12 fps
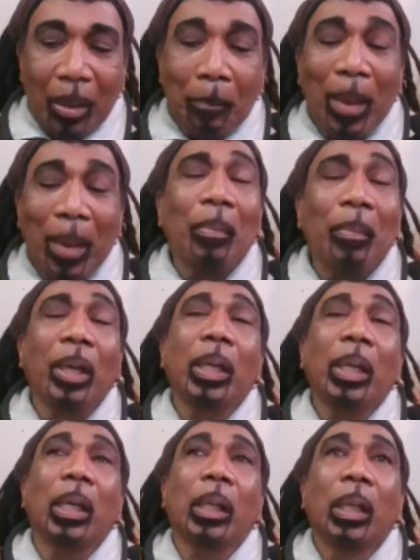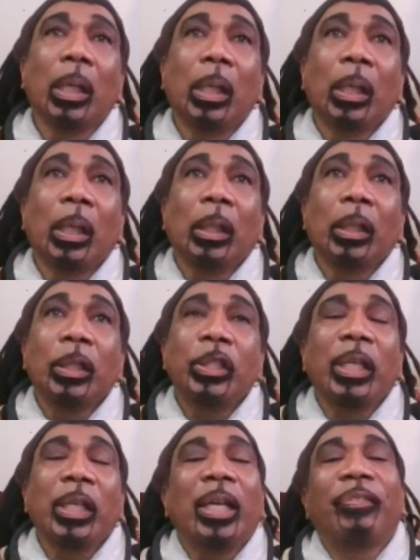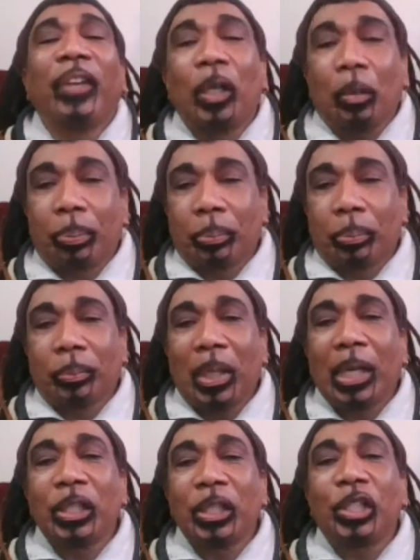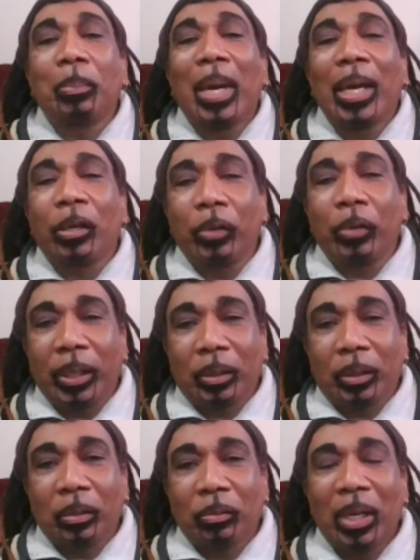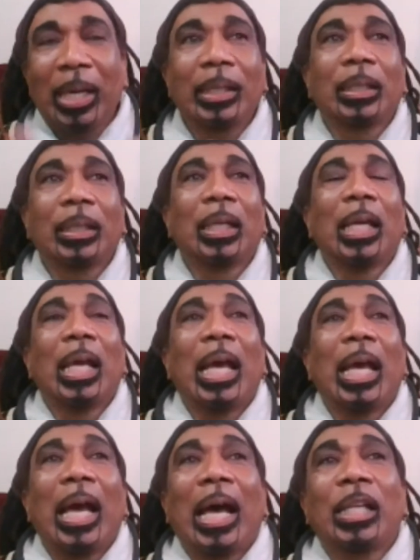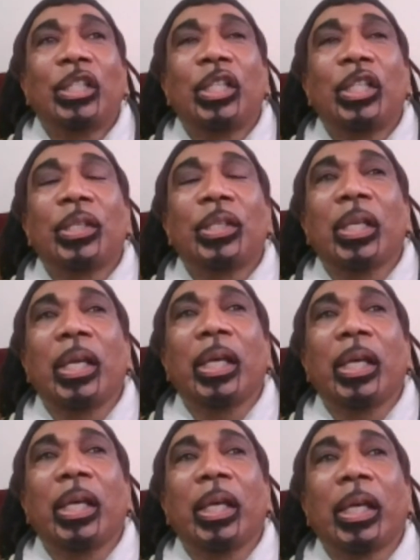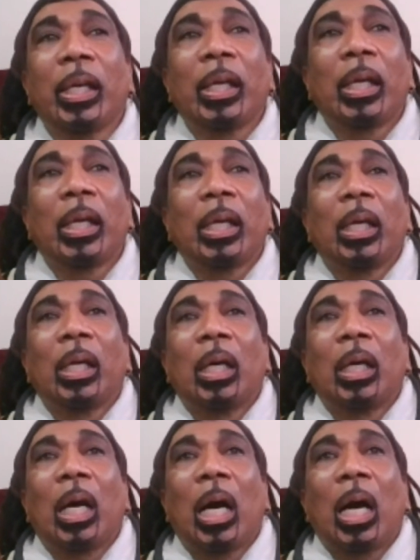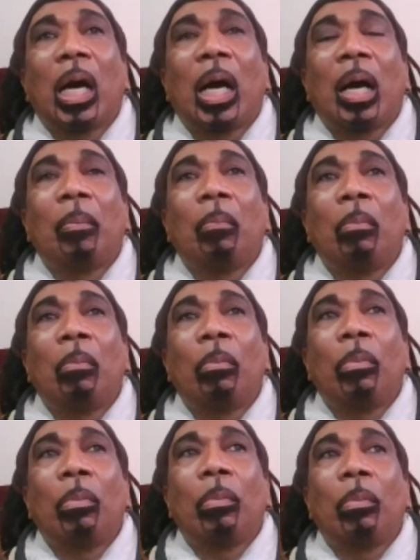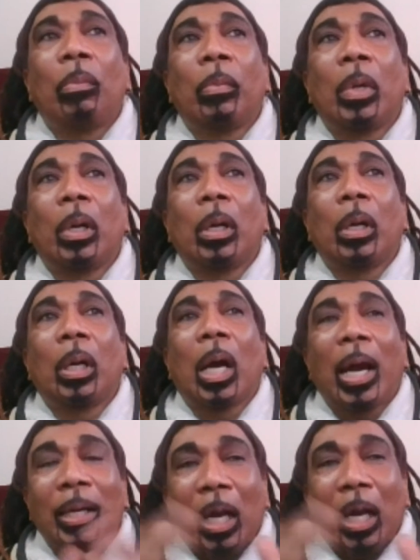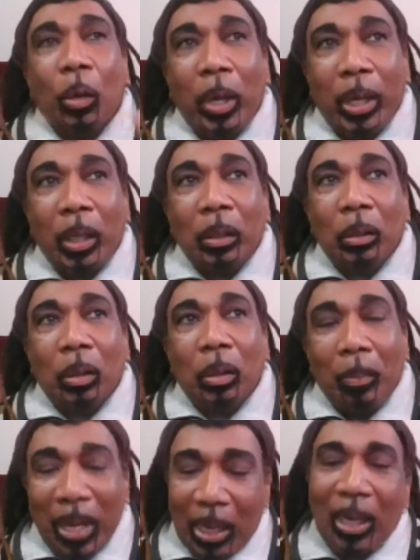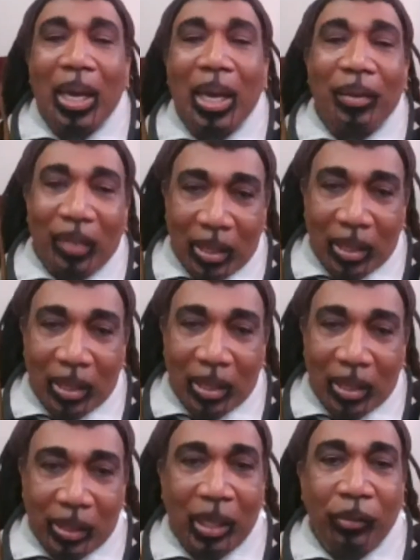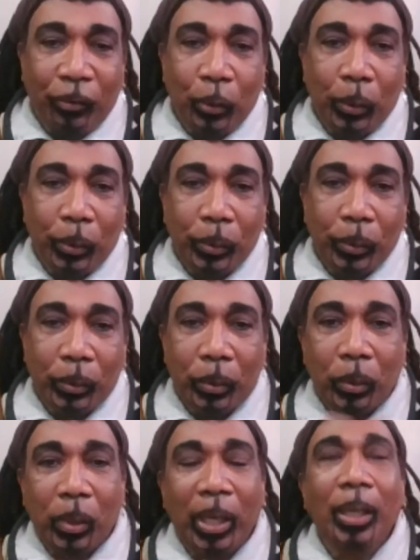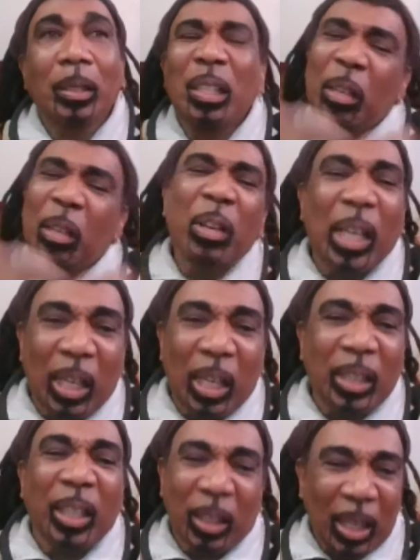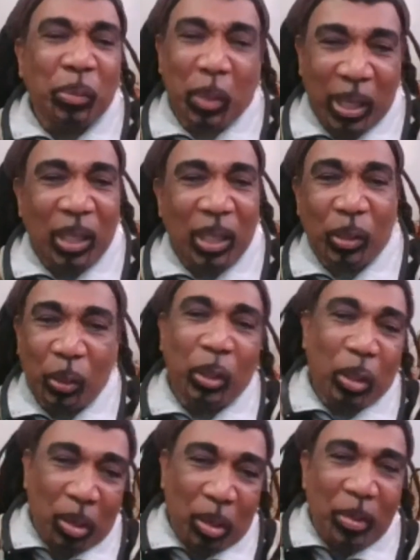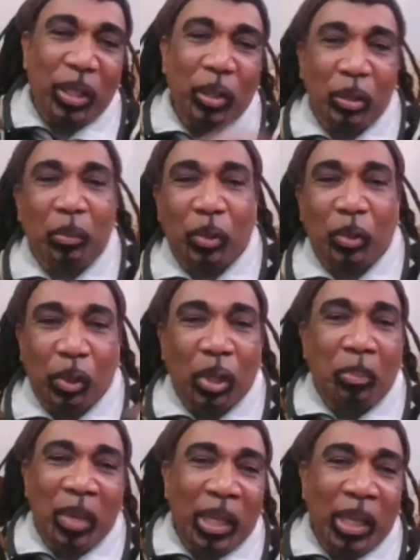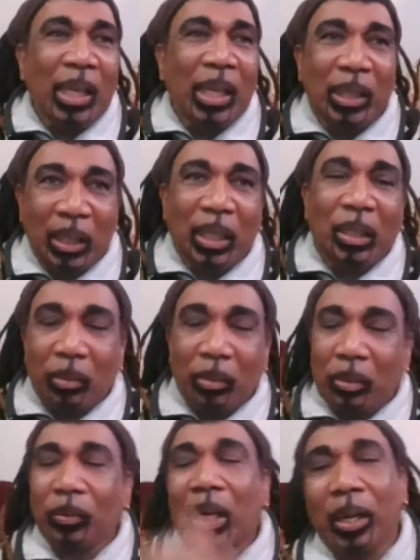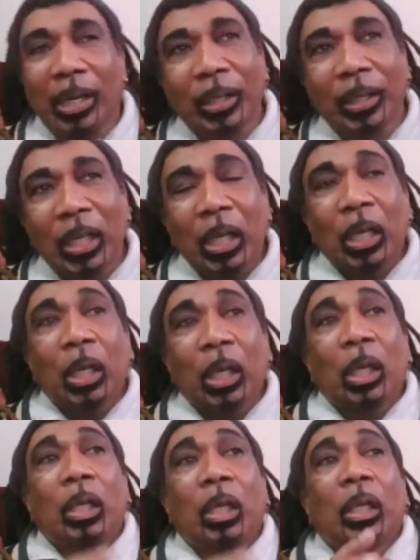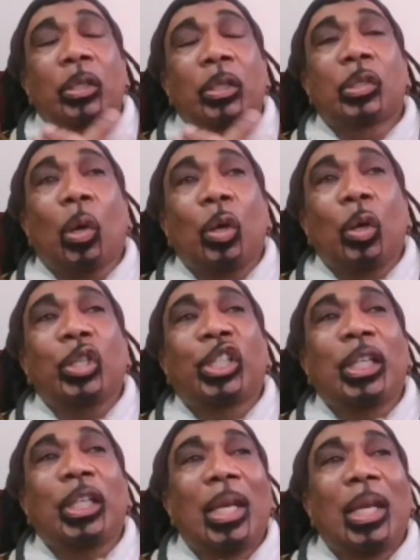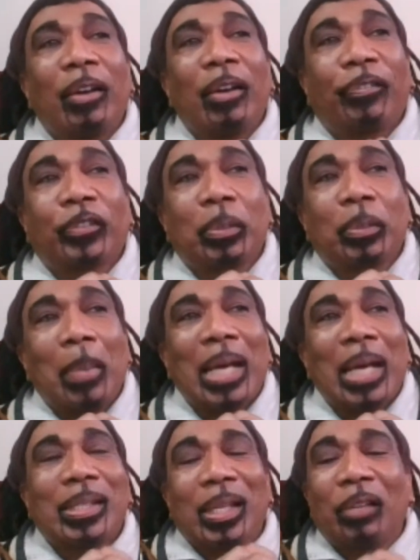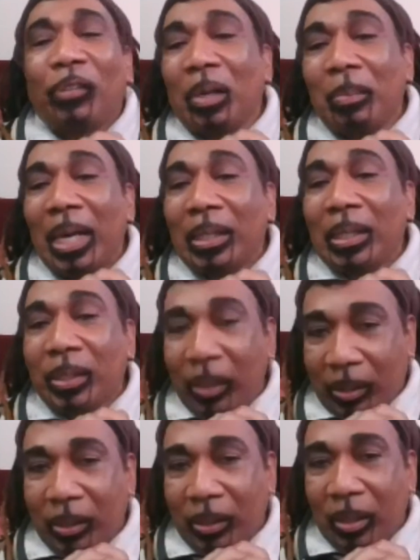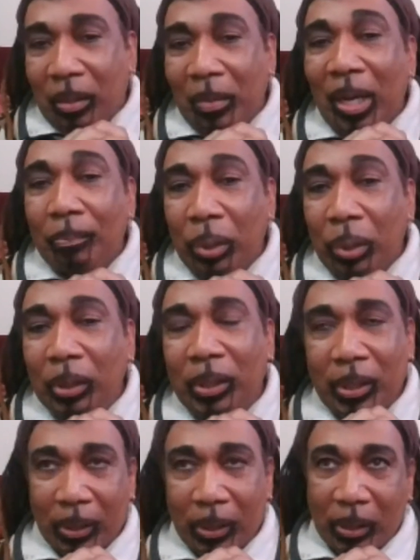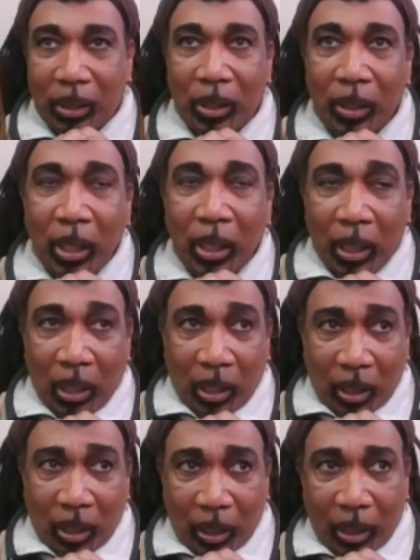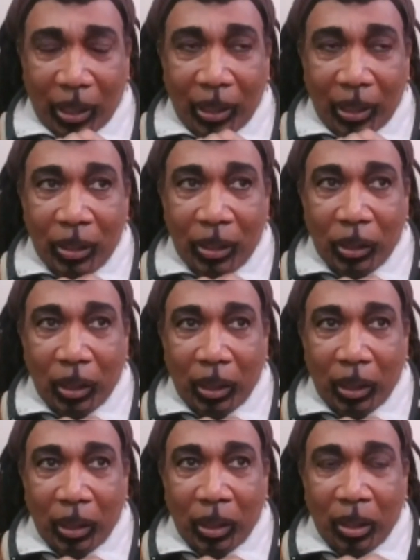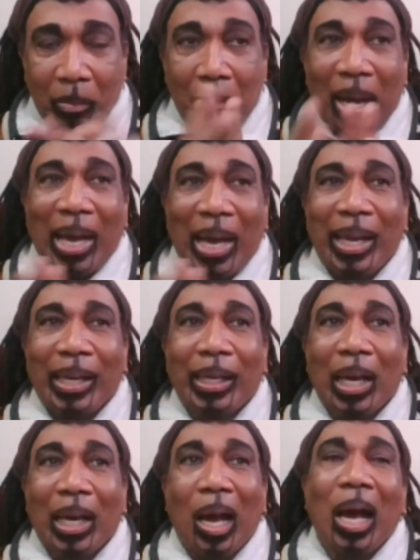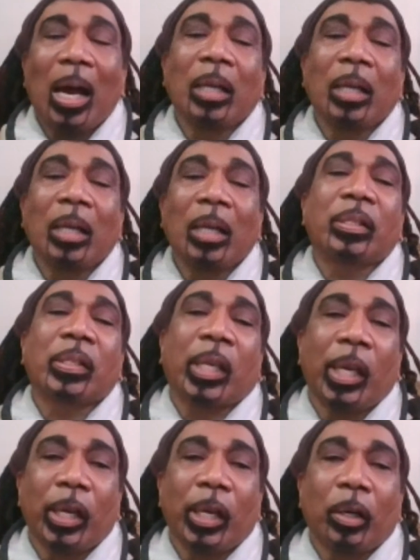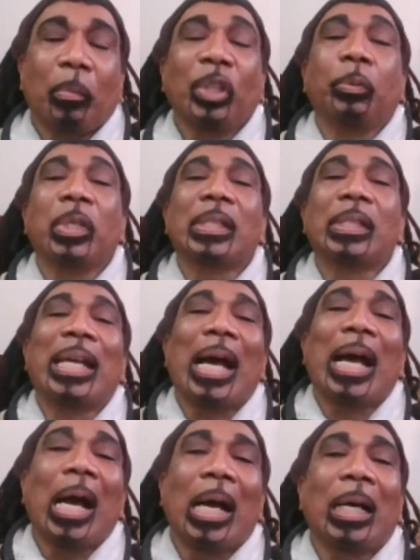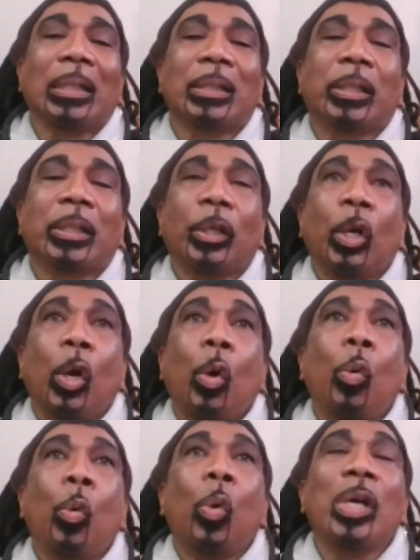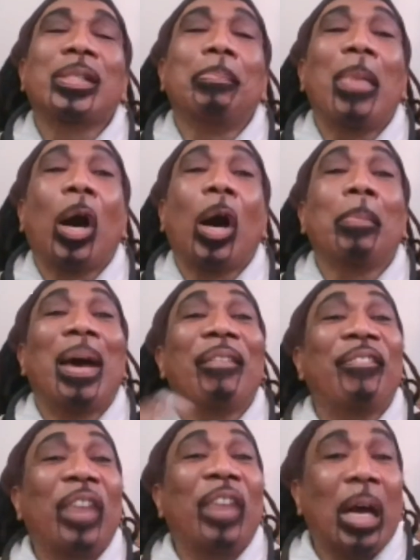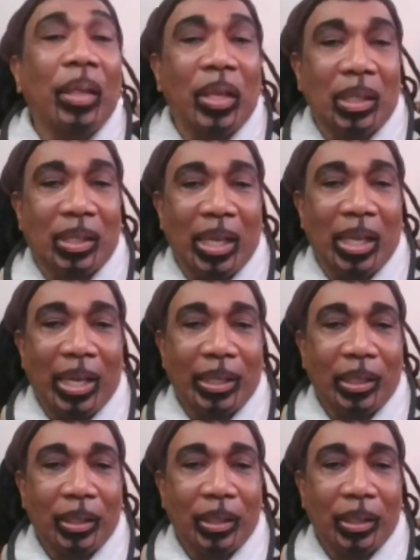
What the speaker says: my mother, she get fed up and she migrate, right? And she say, all right, I'm going to go make a life and send Fiona. Okay, the regular thing. That's what you had to do. You come and you're unmade and thing and so. All right. So she left myself and my sister, my blood sister, in my aunt's care, but it was the aunt who was on my father's side,